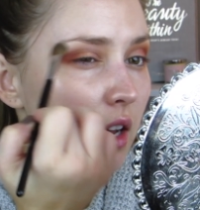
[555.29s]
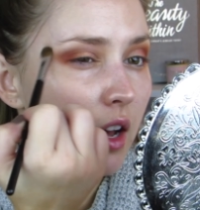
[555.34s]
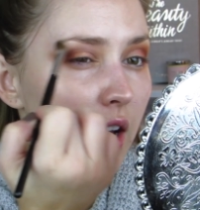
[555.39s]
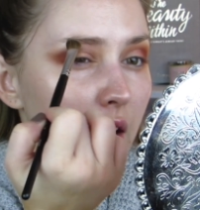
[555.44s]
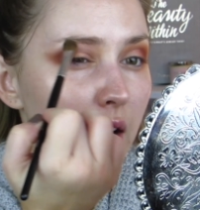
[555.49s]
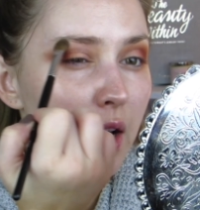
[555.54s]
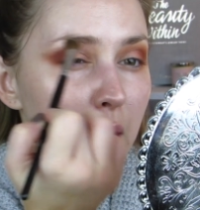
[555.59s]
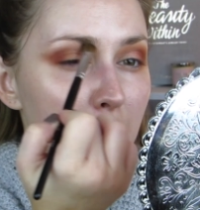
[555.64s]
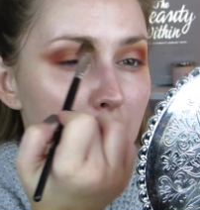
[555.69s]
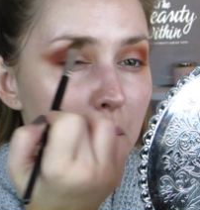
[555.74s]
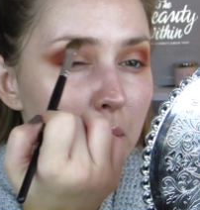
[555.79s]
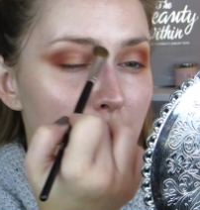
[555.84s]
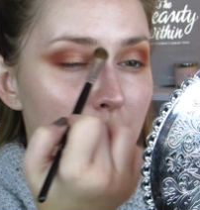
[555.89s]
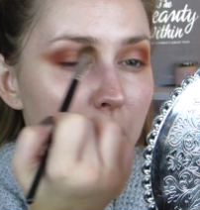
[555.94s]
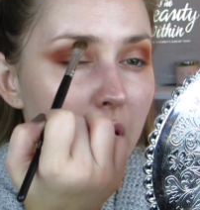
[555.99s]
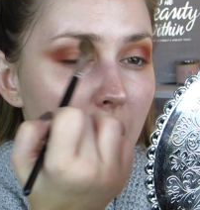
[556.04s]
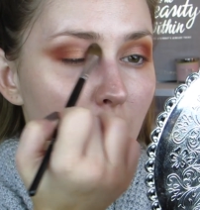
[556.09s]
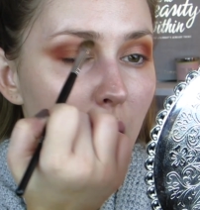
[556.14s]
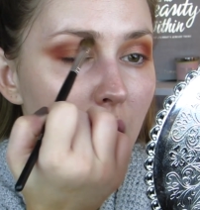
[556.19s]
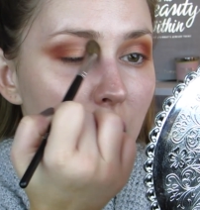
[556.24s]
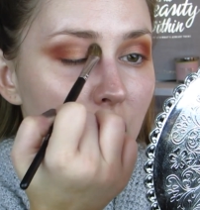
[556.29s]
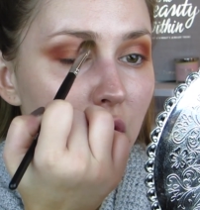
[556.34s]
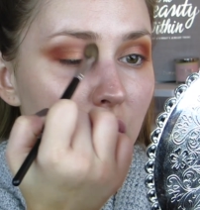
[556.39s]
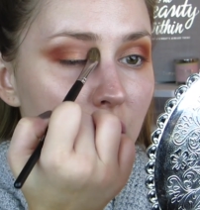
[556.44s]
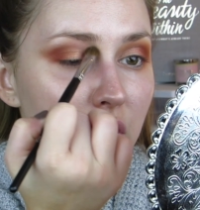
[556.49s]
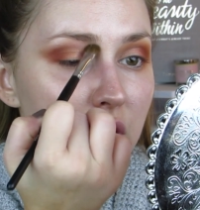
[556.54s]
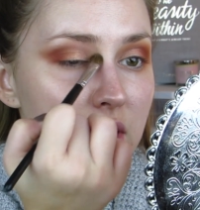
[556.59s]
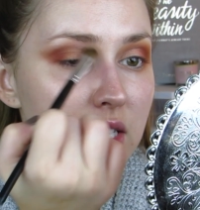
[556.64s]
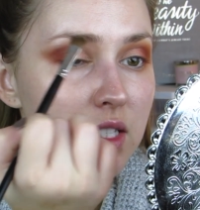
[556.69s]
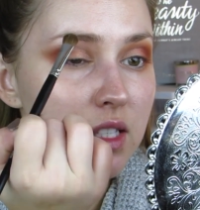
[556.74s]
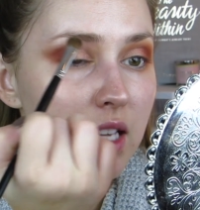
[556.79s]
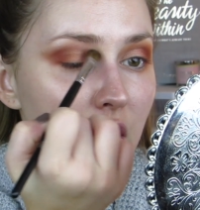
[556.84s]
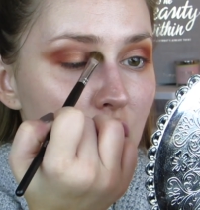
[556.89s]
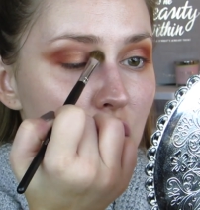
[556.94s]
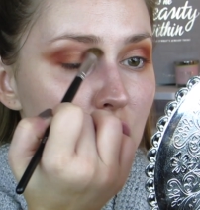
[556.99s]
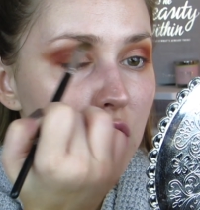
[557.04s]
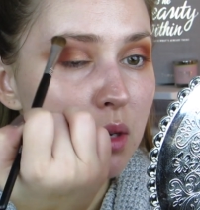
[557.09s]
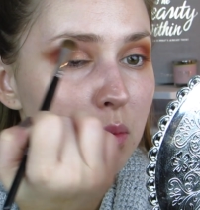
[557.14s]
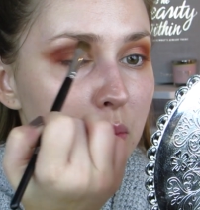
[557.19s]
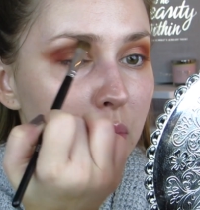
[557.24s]
However, this is
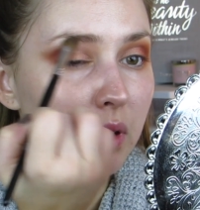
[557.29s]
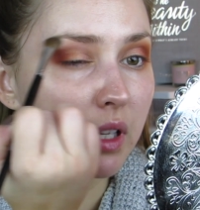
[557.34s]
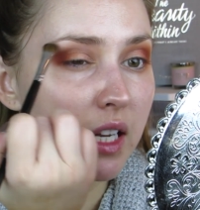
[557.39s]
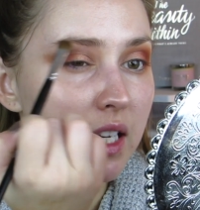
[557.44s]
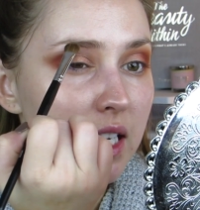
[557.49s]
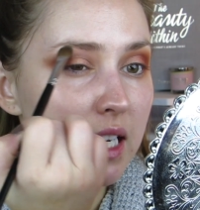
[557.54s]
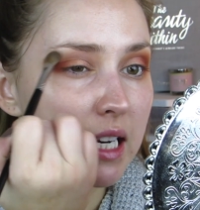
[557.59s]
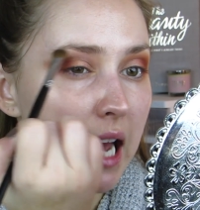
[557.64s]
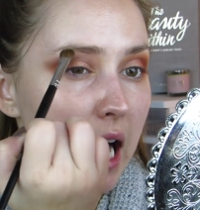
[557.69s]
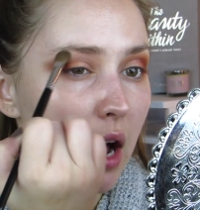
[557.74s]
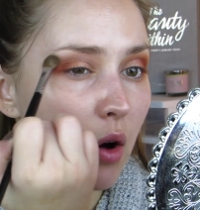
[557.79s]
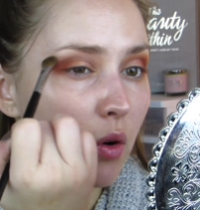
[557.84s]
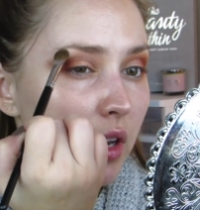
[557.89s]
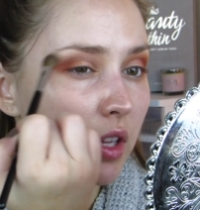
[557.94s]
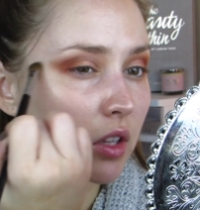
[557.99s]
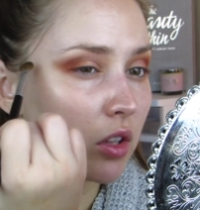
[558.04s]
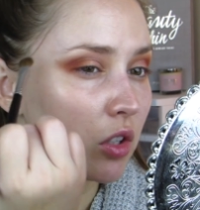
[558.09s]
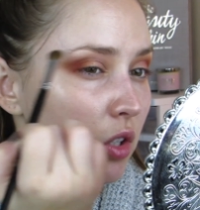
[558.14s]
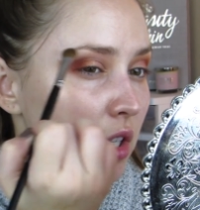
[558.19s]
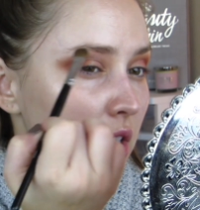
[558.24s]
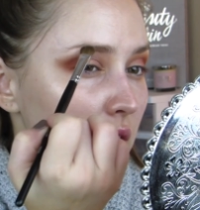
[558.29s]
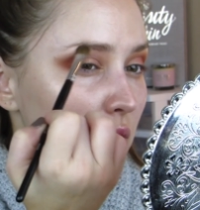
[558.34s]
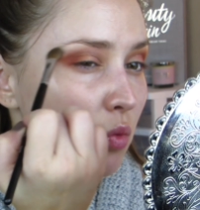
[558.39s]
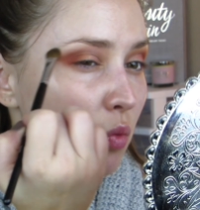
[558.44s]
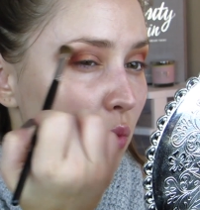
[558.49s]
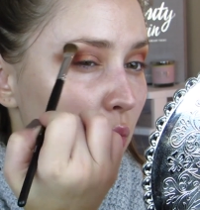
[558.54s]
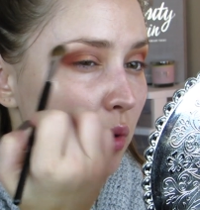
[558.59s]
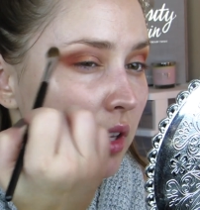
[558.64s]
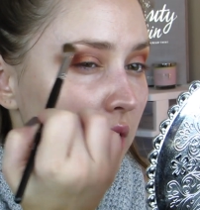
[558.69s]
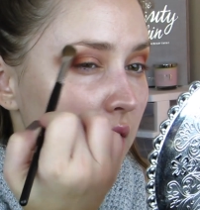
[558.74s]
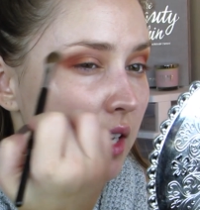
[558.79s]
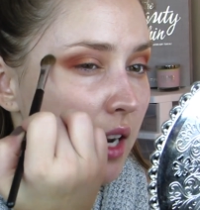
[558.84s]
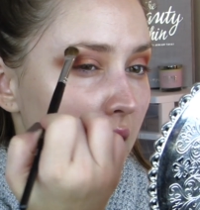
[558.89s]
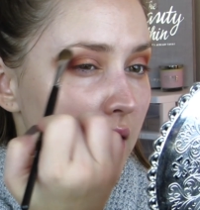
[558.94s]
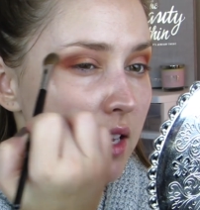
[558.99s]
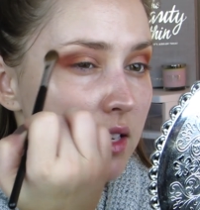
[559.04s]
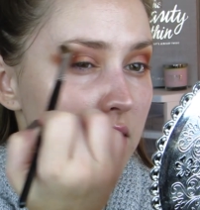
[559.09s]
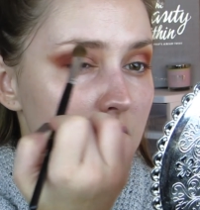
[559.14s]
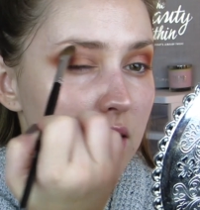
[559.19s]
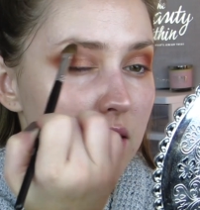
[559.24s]
actually blending out and looking really
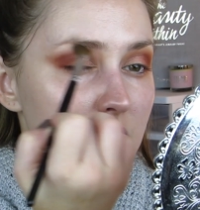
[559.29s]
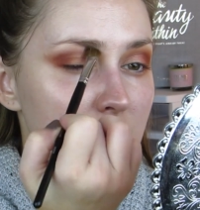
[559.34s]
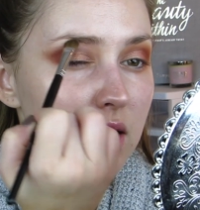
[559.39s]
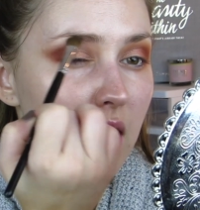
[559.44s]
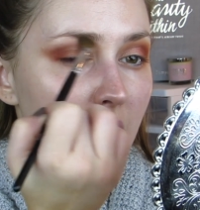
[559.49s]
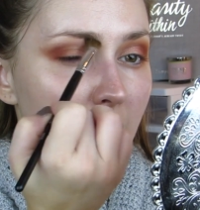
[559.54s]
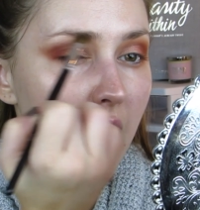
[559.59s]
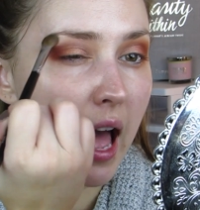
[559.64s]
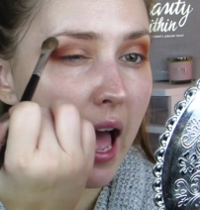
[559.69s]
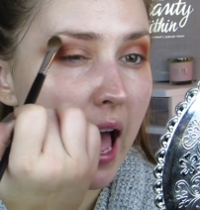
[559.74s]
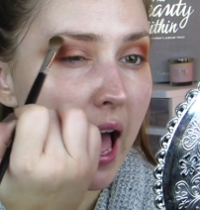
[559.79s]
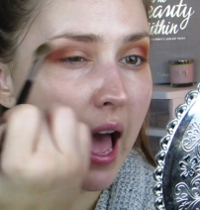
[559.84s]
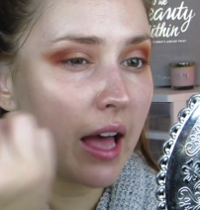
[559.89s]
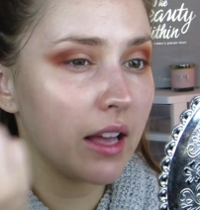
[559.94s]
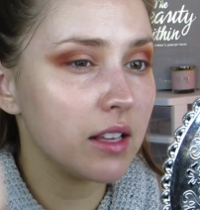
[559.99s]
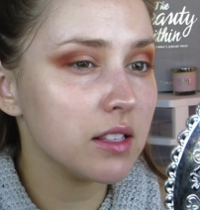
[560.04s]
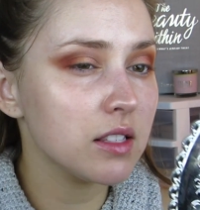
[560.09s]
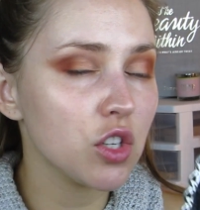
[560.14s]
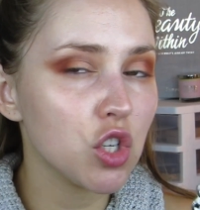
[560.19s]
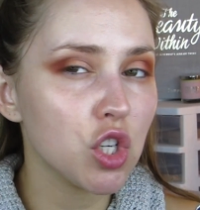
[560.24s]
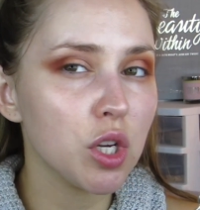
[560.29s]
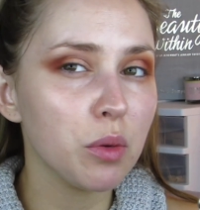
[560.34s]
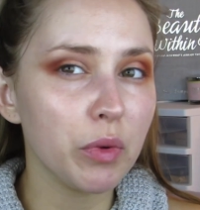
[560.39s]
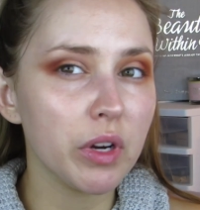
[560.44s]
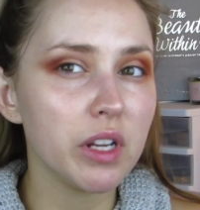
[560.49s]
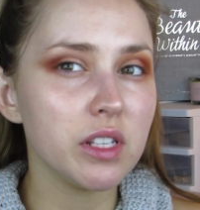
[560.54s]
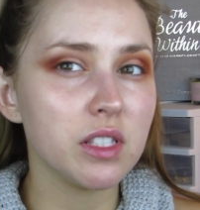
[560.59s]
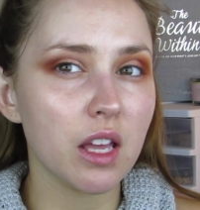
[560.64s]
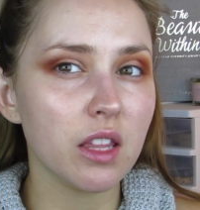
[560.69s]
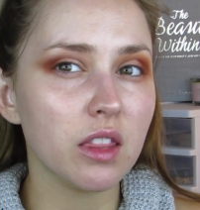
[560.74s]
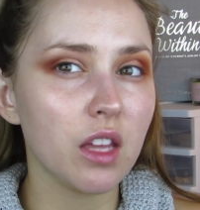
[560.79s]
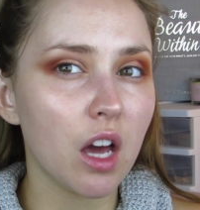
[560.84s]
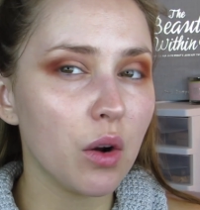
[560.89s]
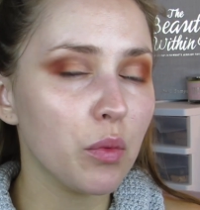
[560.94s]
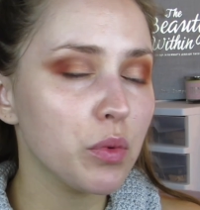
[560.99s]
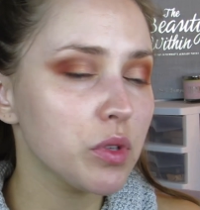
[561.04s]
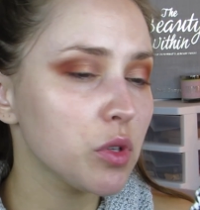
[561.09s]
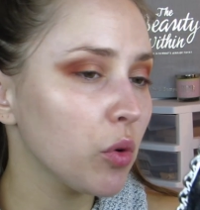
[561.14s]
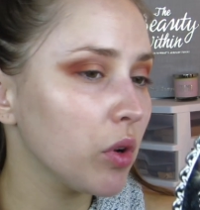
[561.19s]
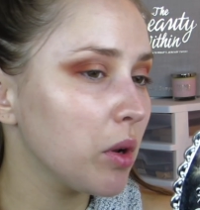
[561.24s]
nice. It's not as shimmery as I thought
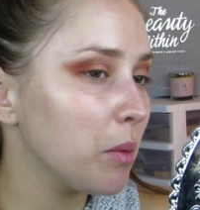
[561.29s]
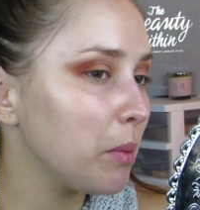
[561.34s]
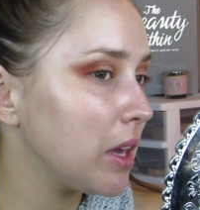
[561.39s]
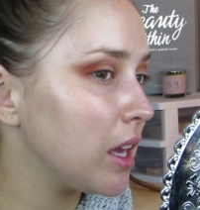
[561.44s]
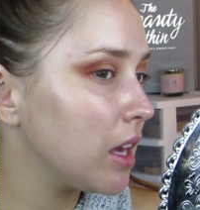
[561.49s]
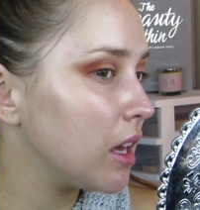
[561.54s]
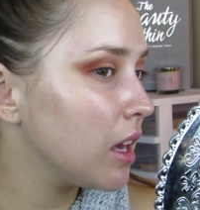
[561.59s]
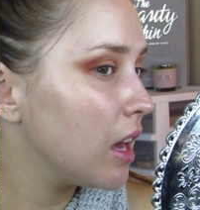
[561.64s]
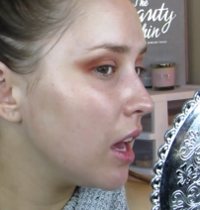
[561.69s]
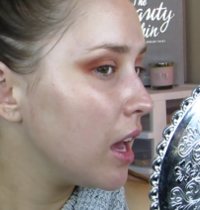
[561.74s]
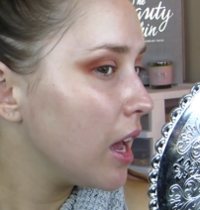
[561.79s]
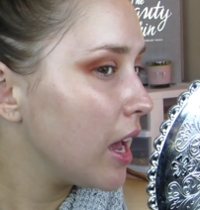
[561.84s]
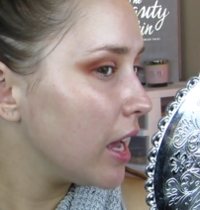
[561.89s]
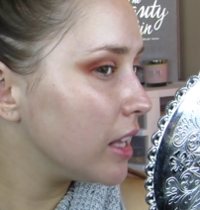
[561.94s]
it was going to be.